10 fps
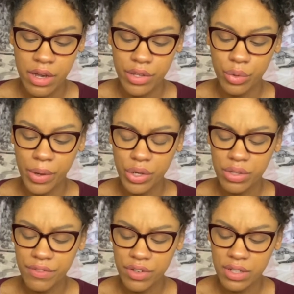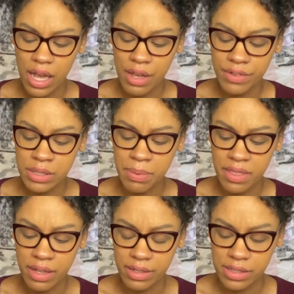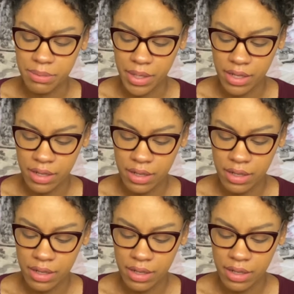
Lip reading: The way you live your life is pathetic to me.